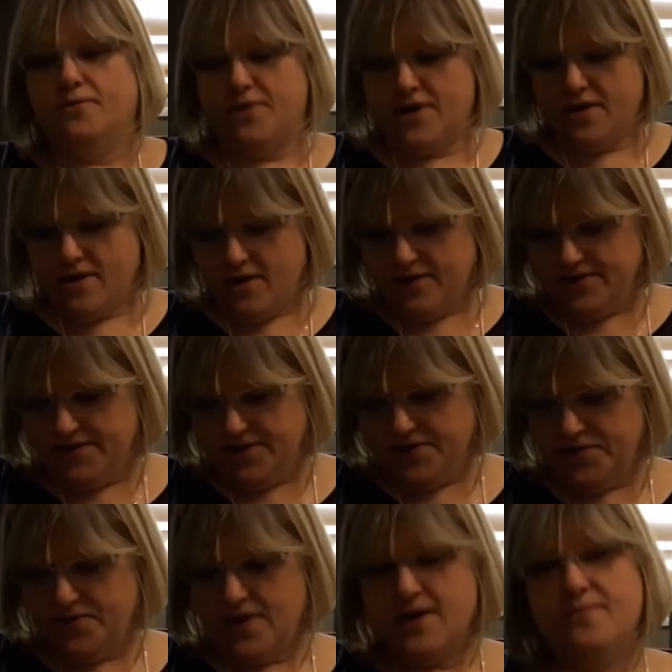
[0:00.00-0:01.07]
We are
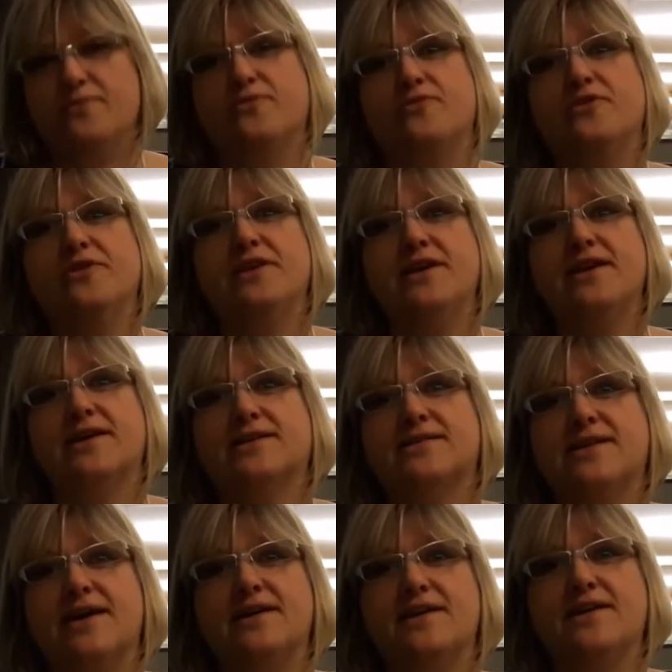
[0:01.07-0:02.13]
also really
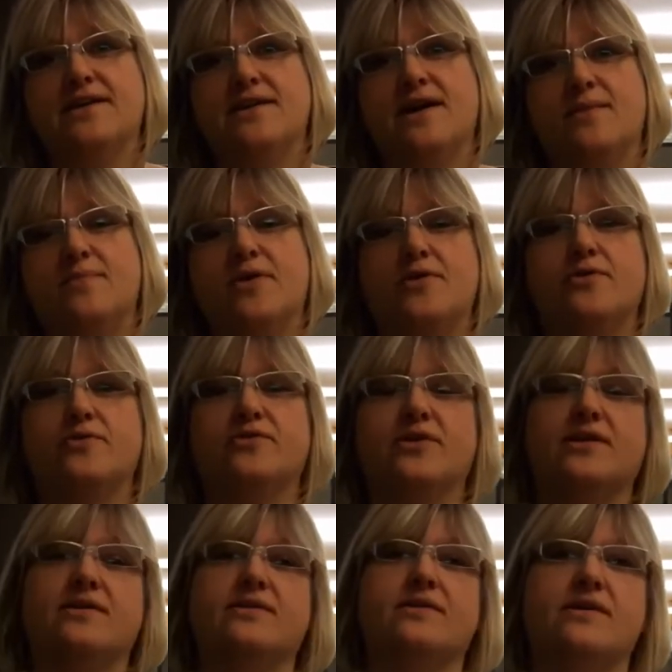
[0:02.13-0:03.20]
excited about
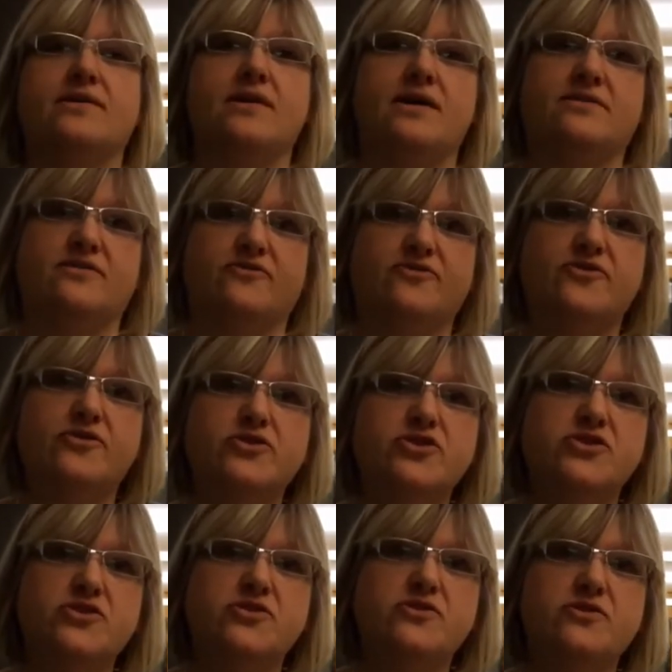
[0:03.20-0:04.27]
the
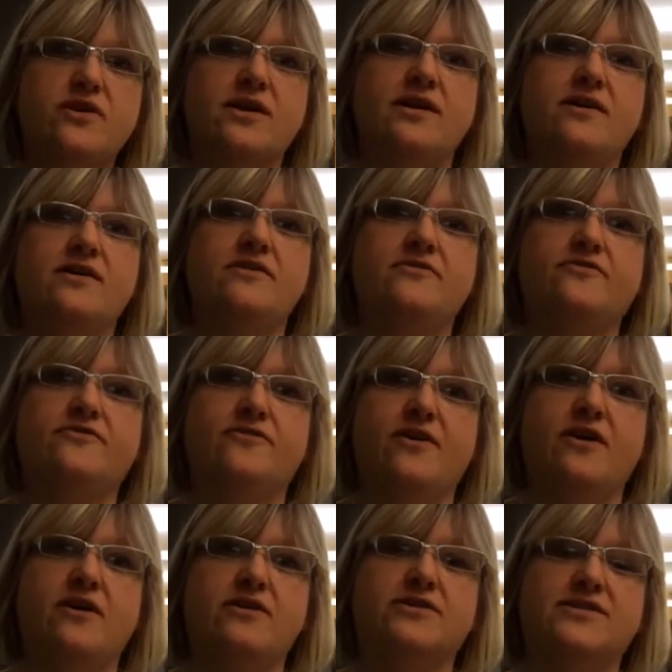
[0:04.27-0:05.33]
future
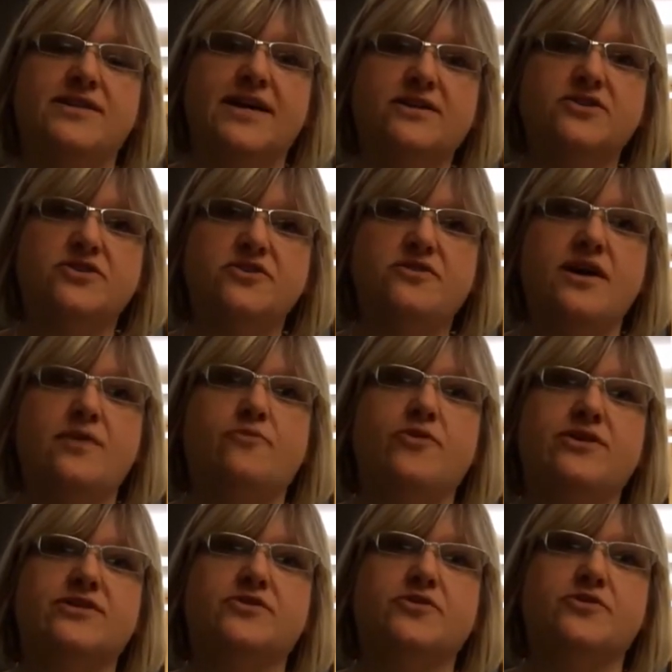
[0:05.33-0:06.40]
of our sector and
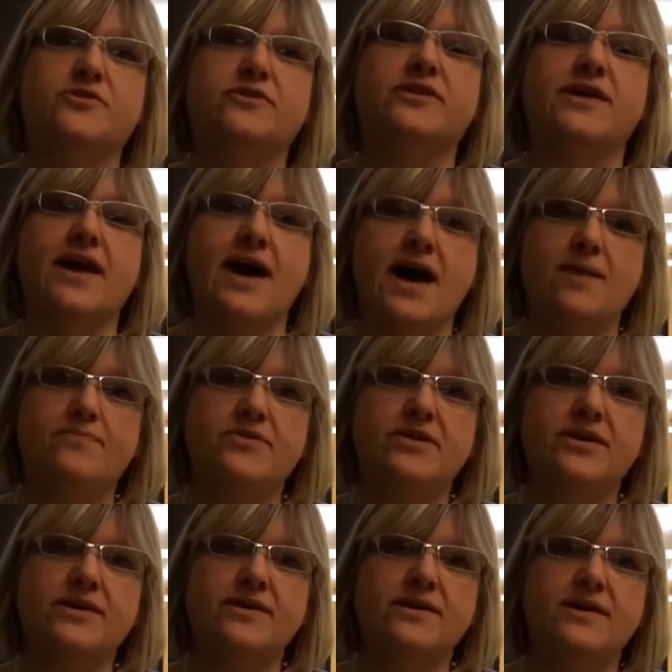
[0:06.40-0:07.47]
what's currently
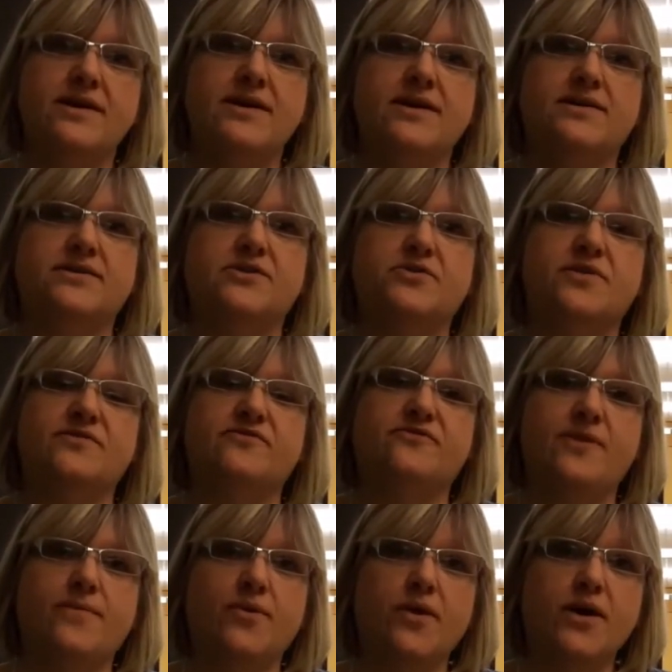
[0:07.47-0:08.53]
happening. So in
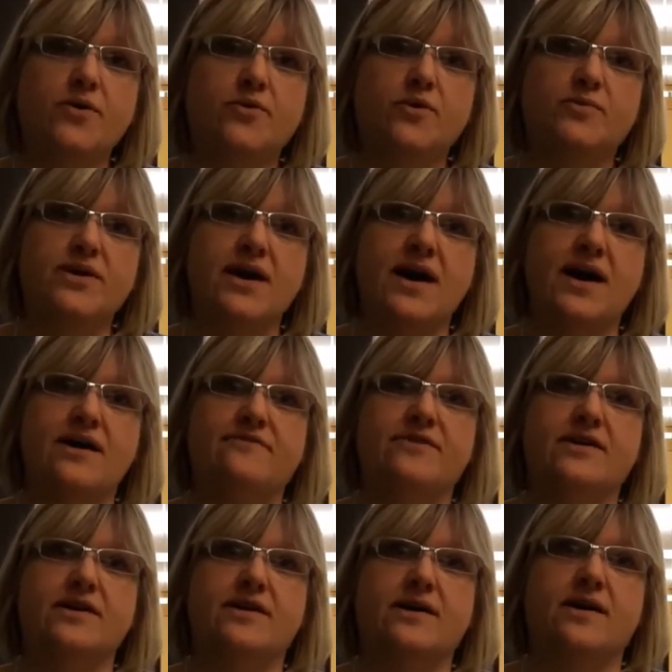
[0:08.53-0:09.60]
February, we'll be
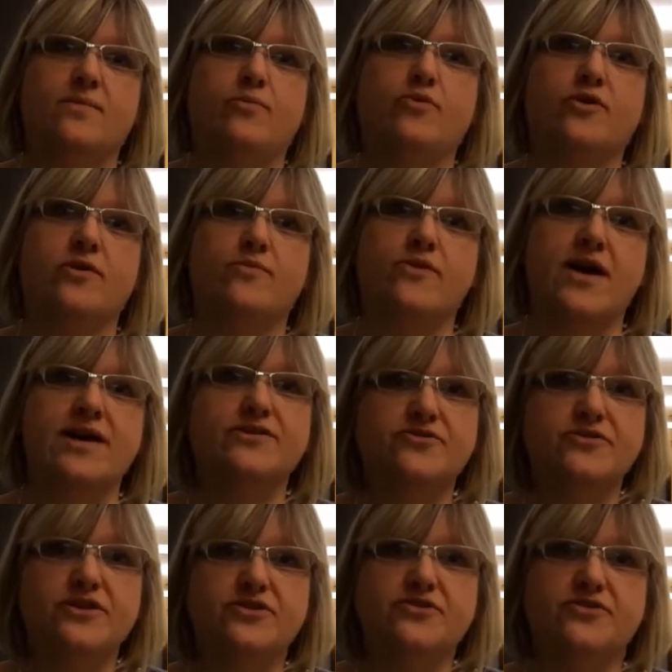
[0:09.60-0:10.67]
having a board
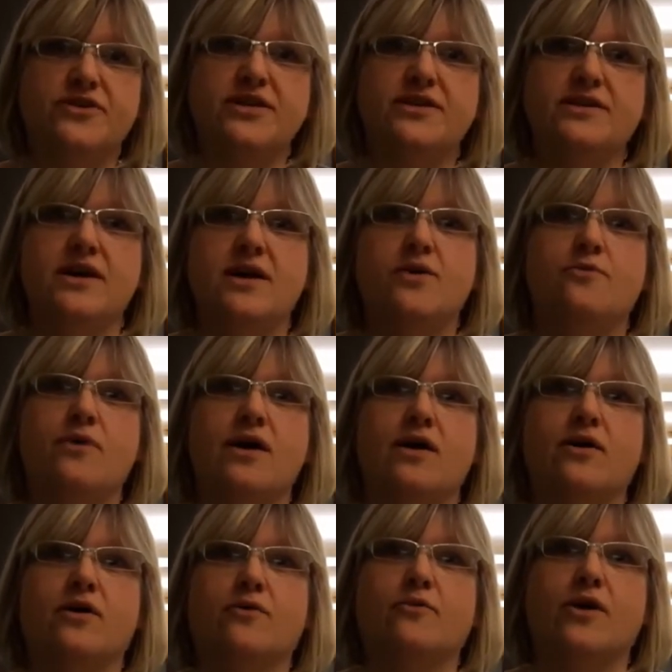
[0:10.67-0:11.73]
branch retreat
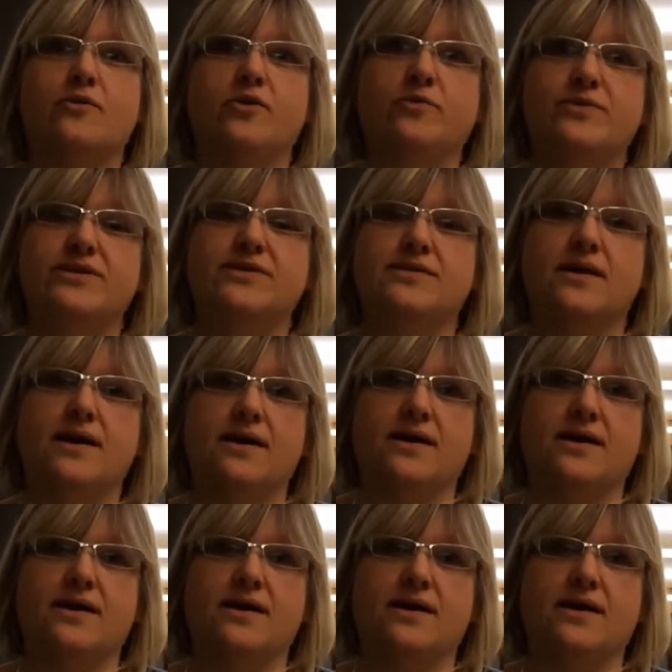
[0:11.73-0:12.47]
where we'll be